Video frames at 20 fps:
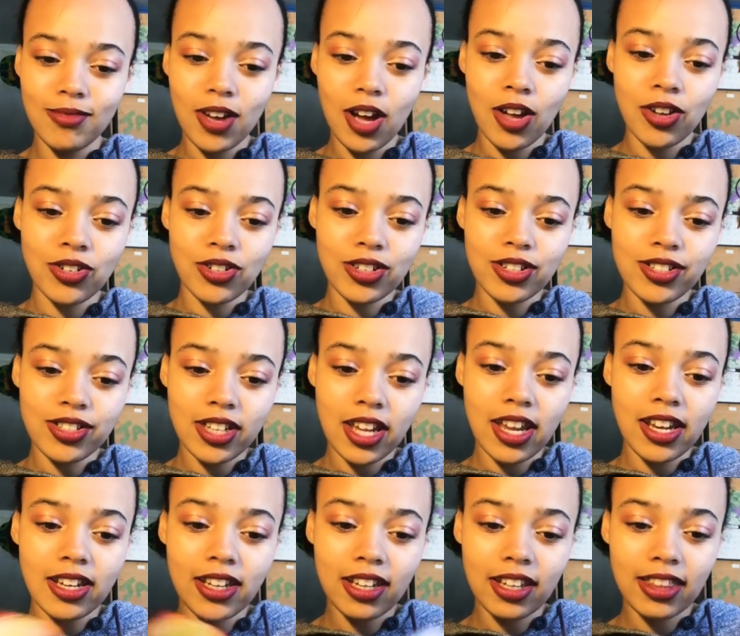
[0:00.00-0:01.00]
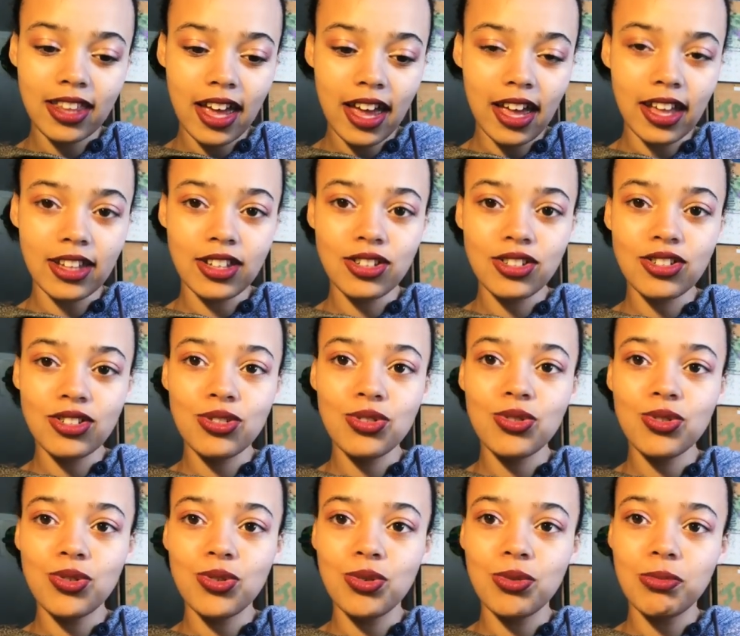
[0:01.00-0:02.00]
understanding that
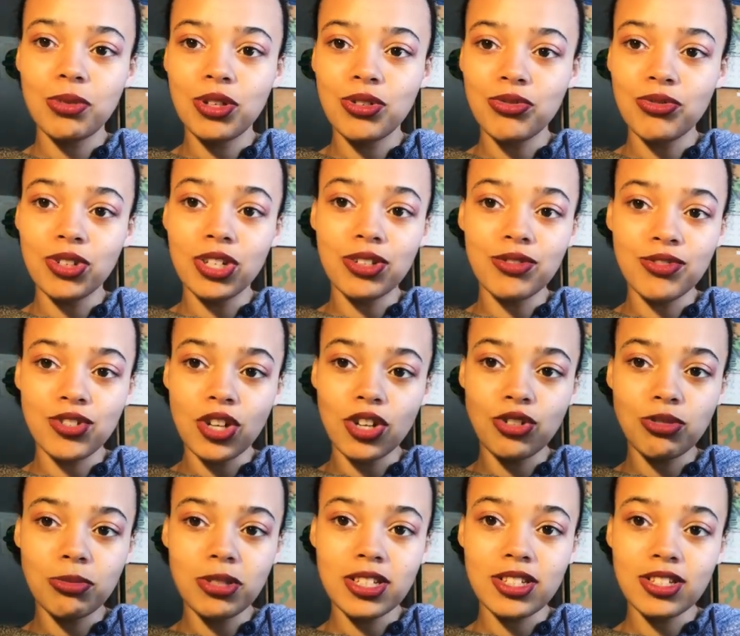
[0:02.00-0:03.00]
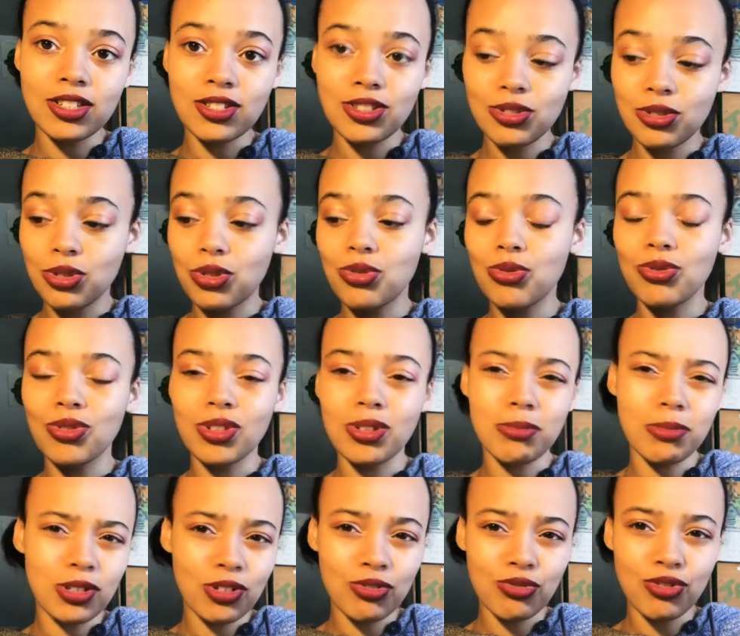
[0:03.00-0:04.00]
to be free of judgment is to truly
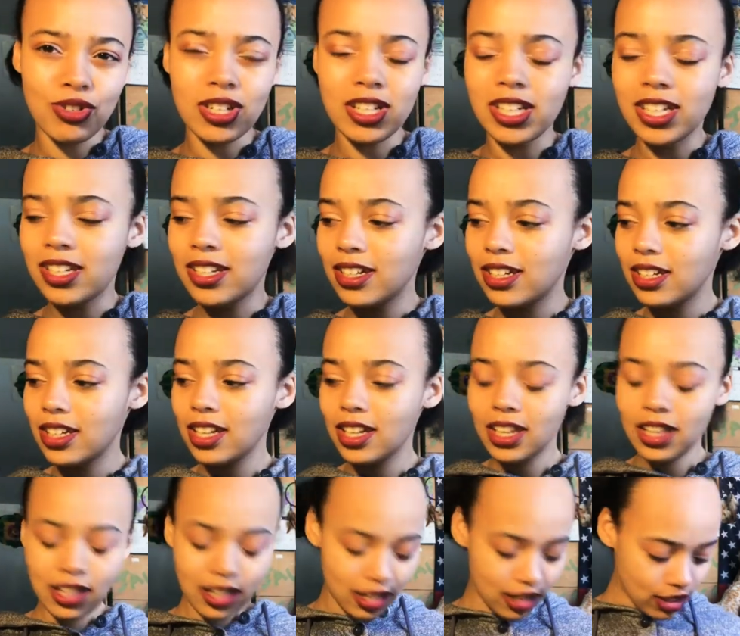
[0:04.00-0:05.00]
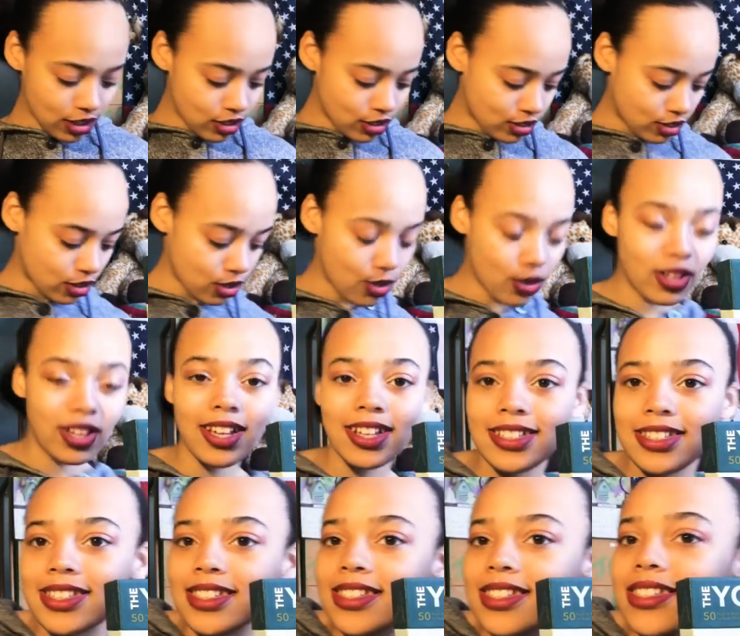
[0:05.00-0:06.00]
be free. So
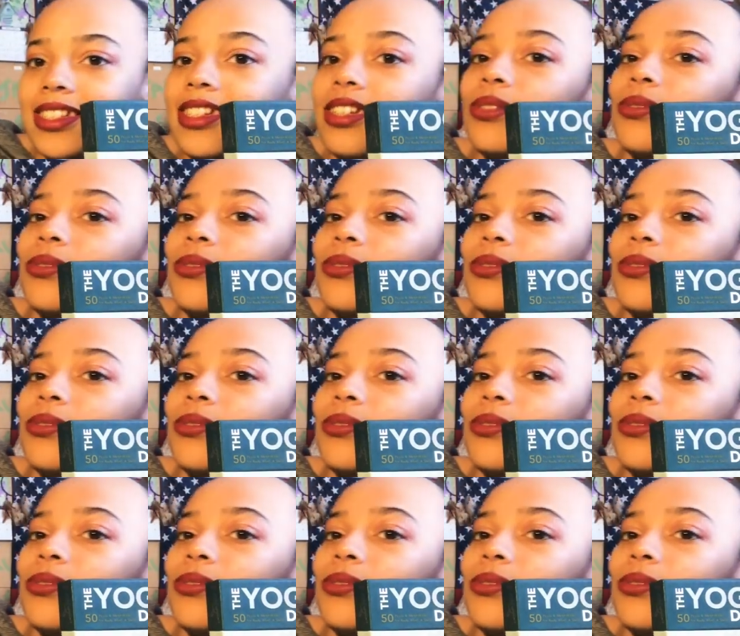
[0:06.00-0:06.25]
let's see,